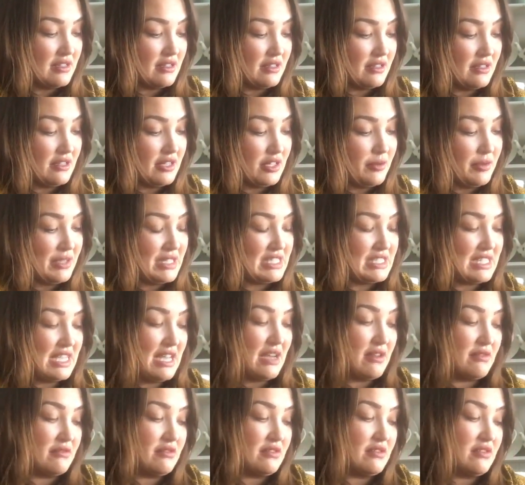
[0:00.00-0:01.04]
and glue it
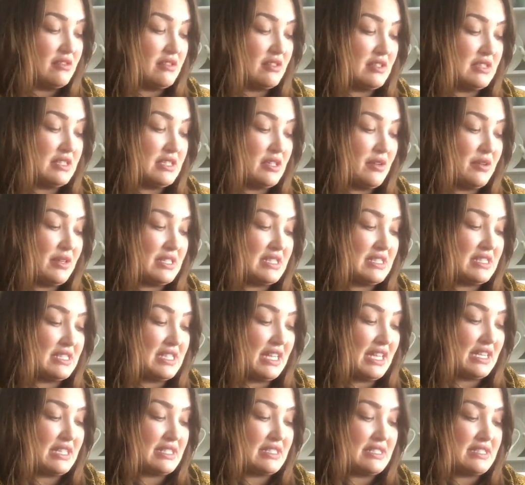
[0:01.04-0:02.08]
down so it
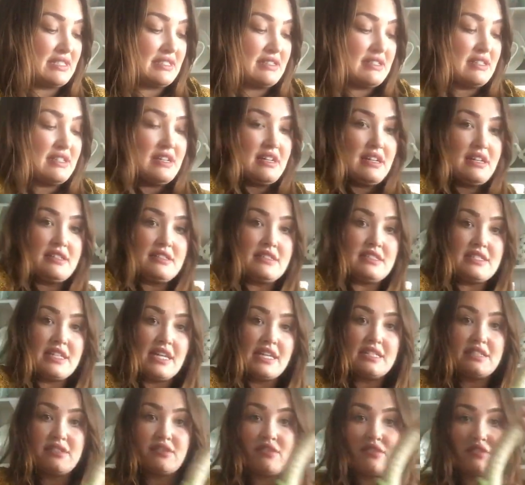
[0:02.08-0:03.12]
sticks and
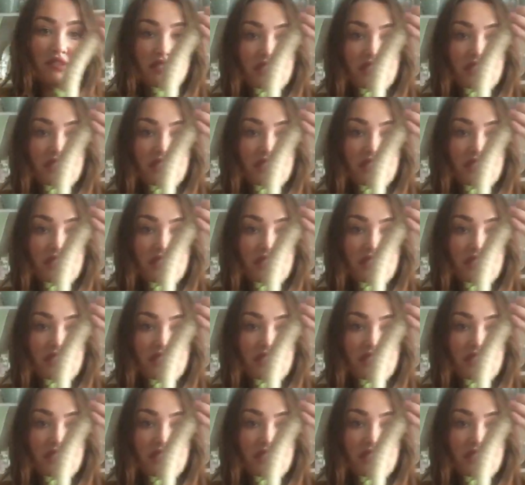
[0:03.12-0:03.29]
stays on